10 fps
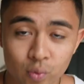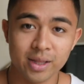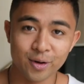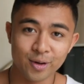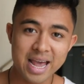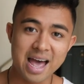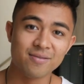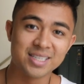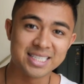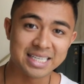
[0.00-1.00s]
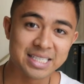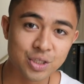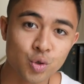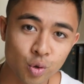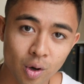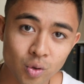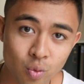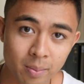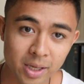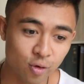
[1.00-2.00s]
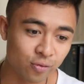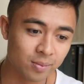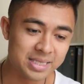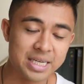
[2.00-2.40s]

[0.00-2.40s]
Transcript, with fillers: We literally have a 62 year old woman go from